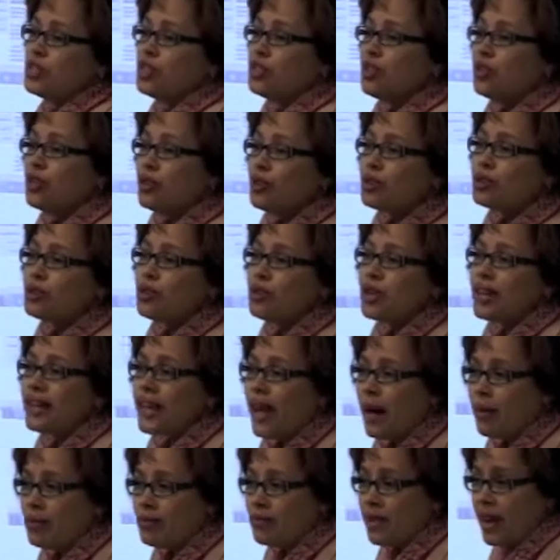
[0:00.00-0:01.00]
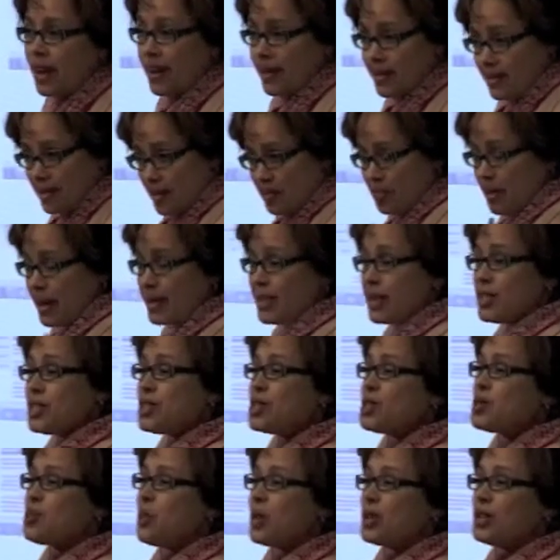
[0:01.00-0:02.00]
a new look to ICAMVA, but
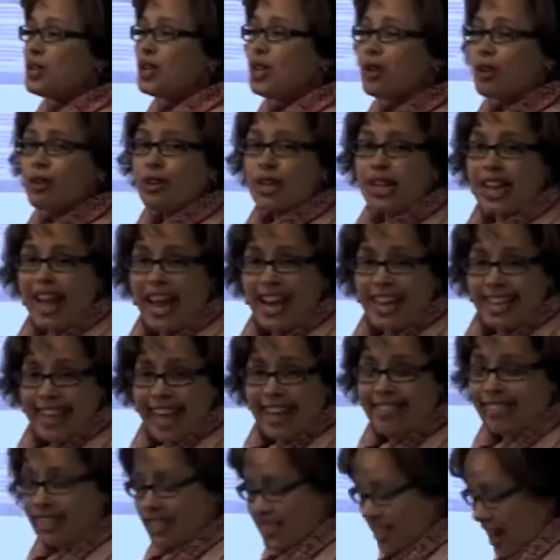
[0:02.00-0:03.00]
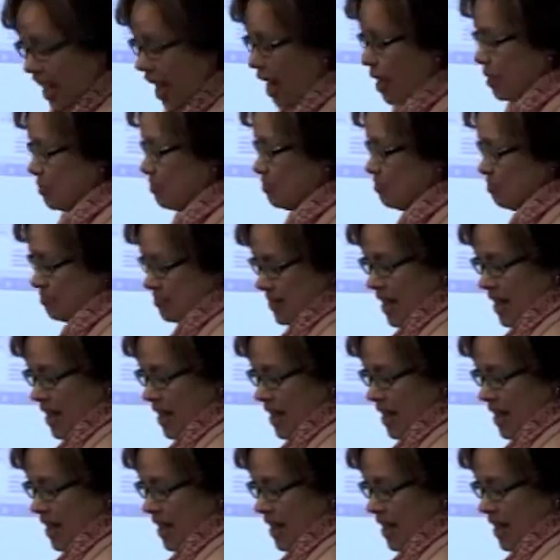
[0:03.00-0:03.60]
this is what it looked like at the time.